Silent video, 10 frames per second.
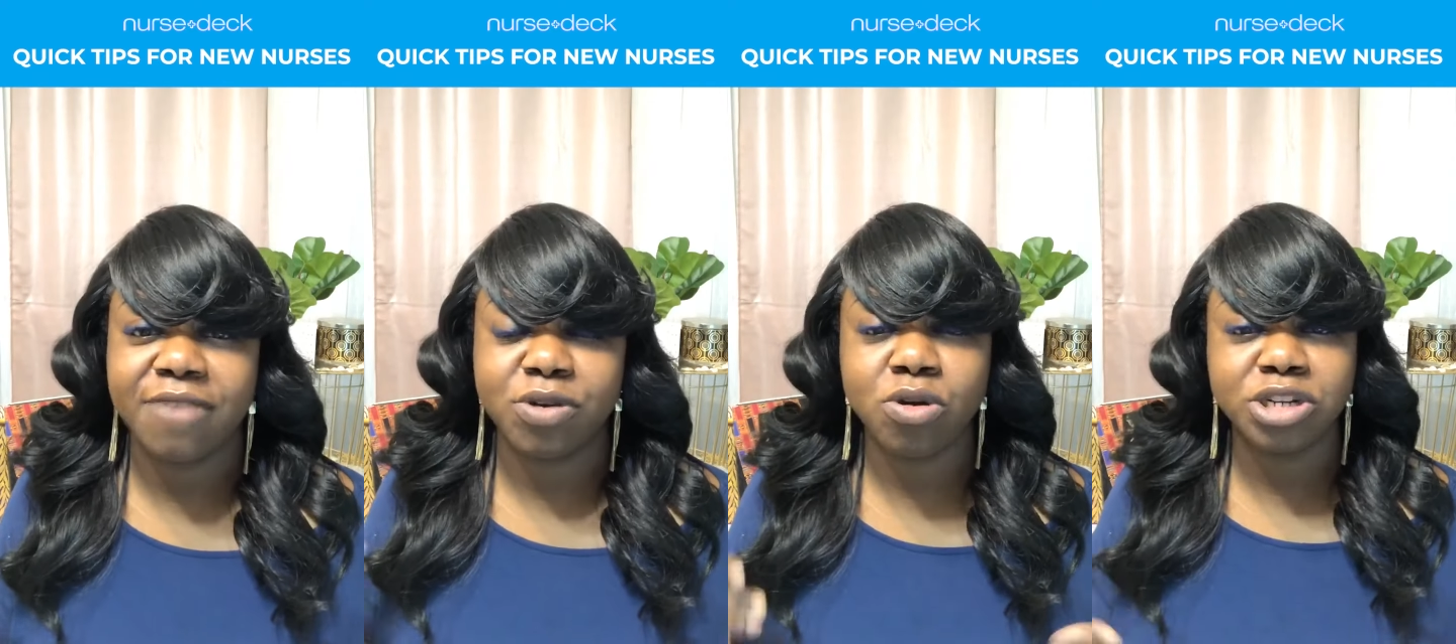
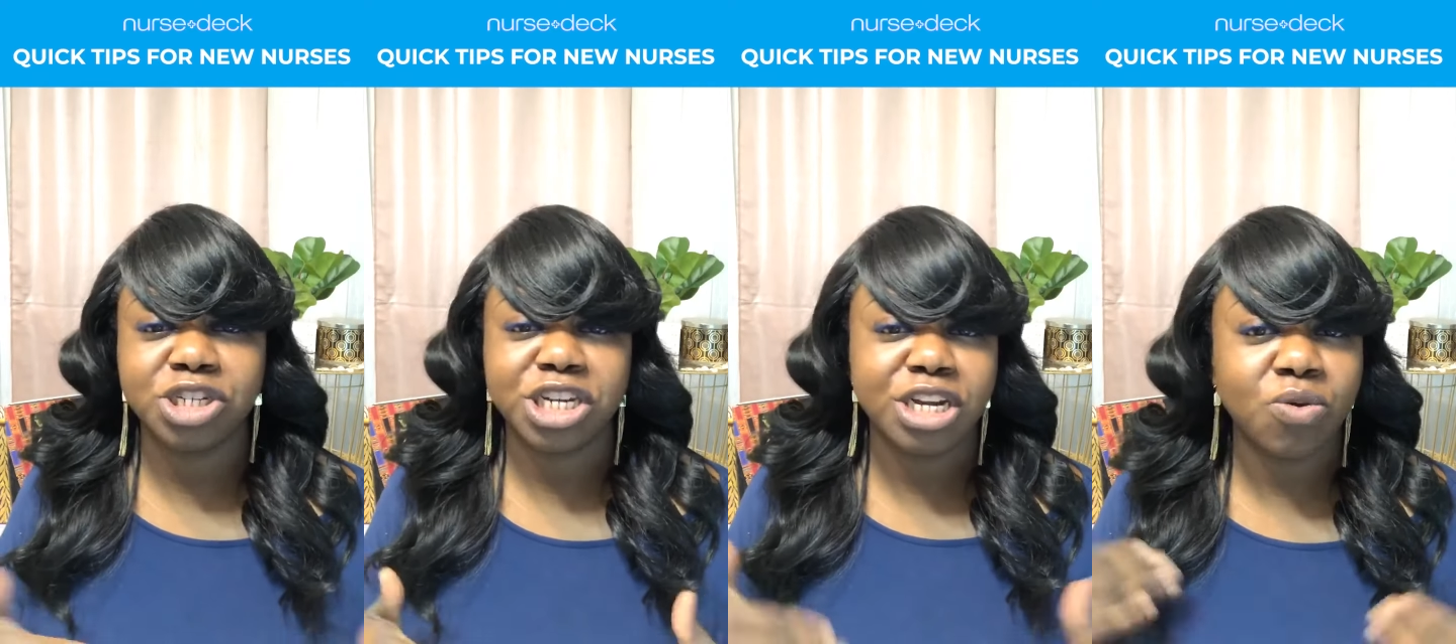Of course, you
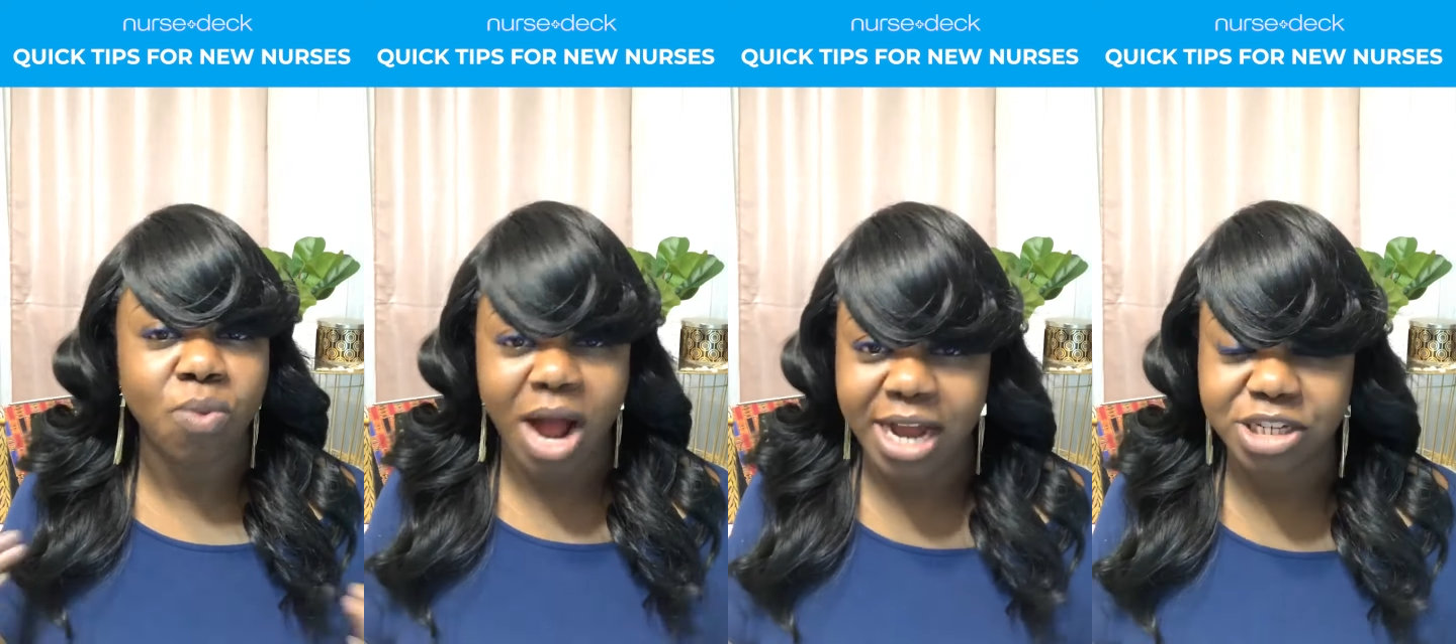need a
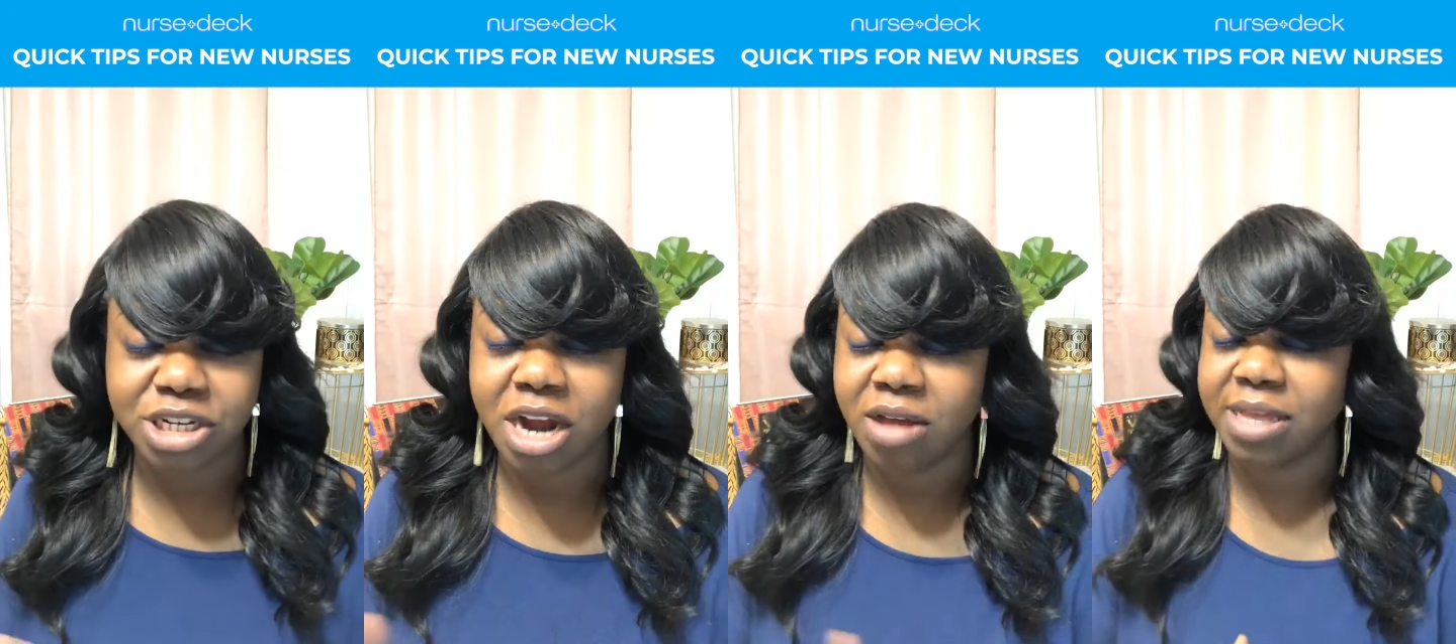watch
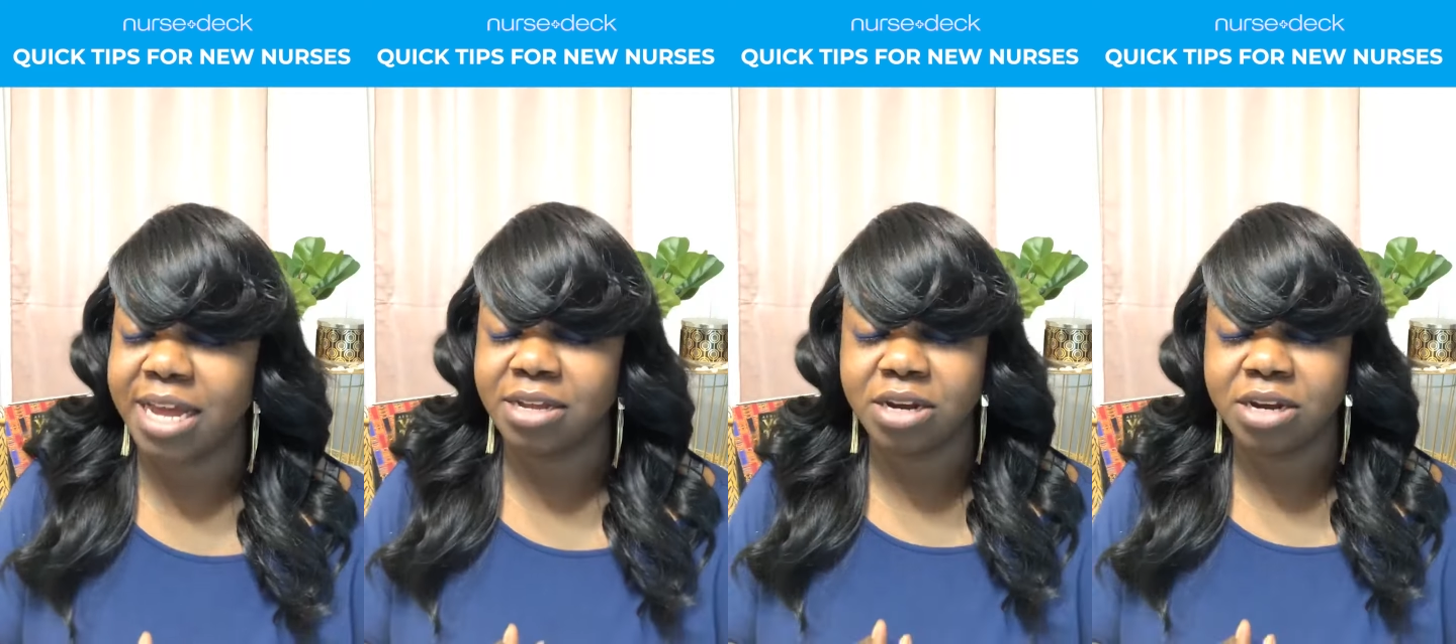and all that.